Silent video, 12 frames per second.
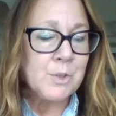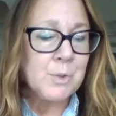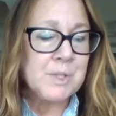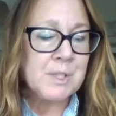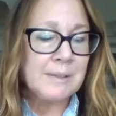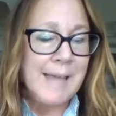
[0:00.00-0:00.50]
to
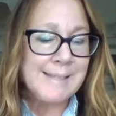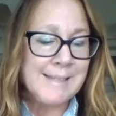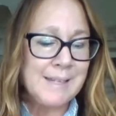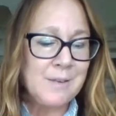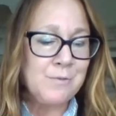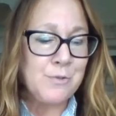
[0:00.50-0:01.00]
select
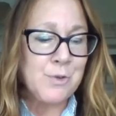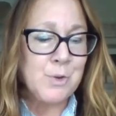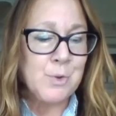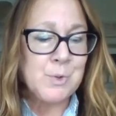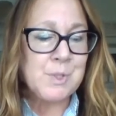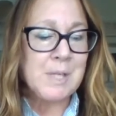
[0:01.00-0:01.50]
and
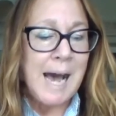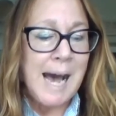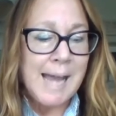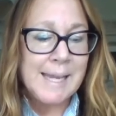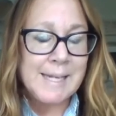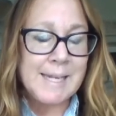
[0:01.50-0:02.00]
infuse
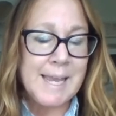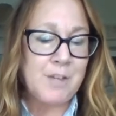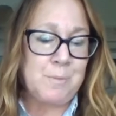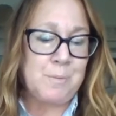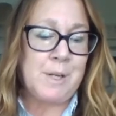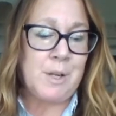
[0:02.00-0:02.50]
high
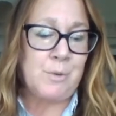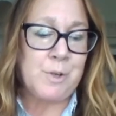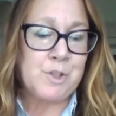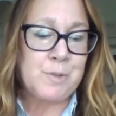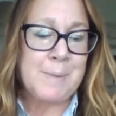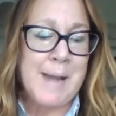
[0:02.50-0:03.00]
engagement
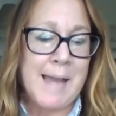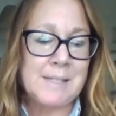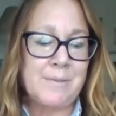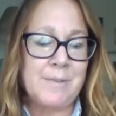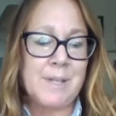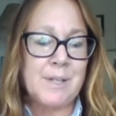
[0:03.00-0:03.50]
enrichment
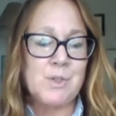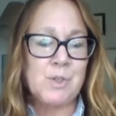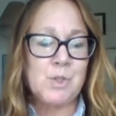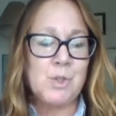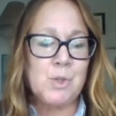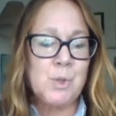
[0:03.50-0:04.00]
activities
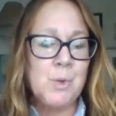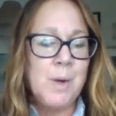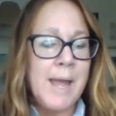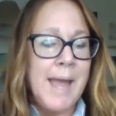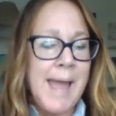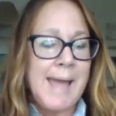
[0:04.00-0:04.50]
to
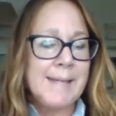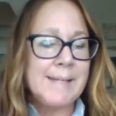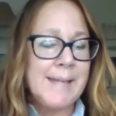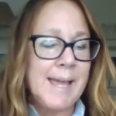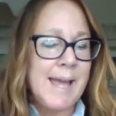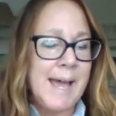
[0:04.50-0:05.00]

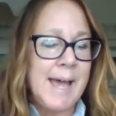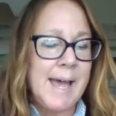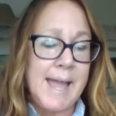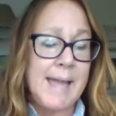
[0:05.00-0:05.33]
and uh,